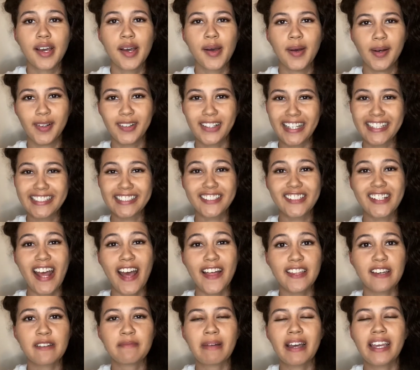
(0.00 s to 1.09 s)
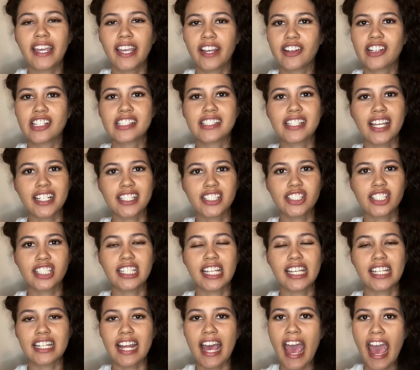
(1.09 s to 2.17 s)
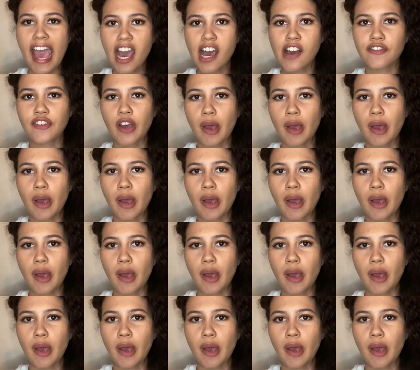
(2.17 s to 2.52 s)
Okay, so now that my hair is sectioned in half,